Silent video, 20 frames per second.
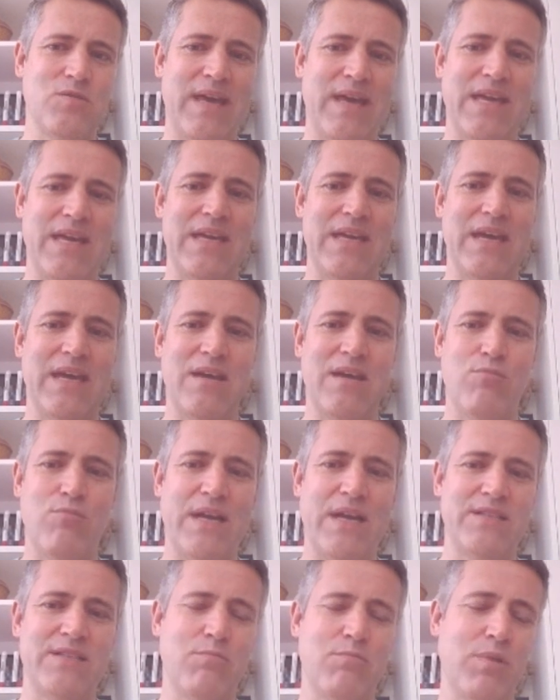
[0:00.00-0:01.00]
a
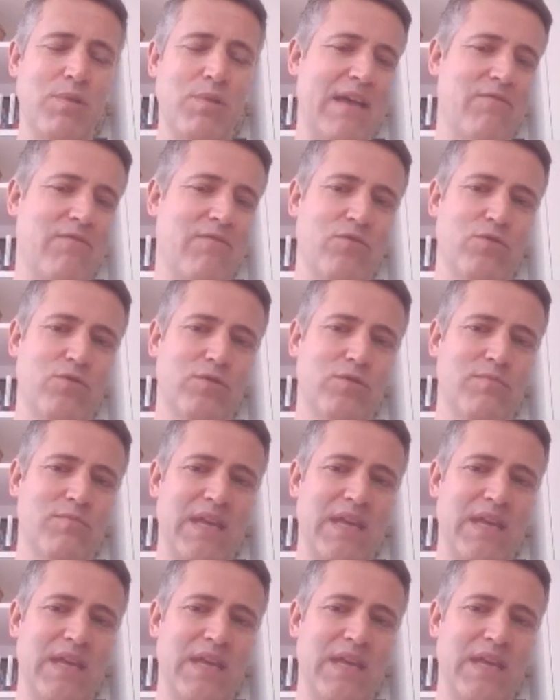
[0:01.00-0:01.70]
branded platform.